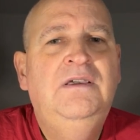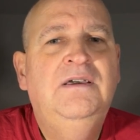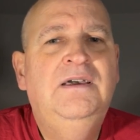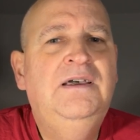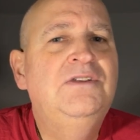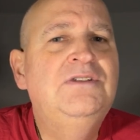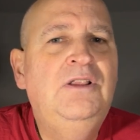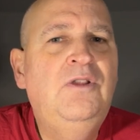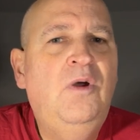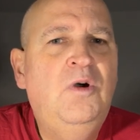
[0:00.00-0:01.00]
Uh, still
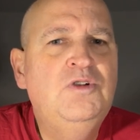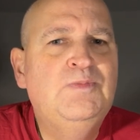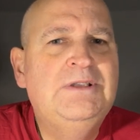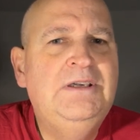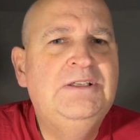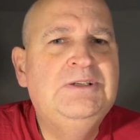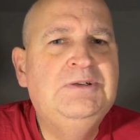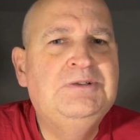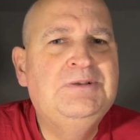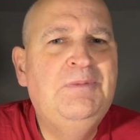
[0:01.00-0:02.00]
no roast
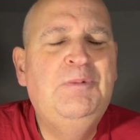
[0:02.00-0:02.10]
potatoes,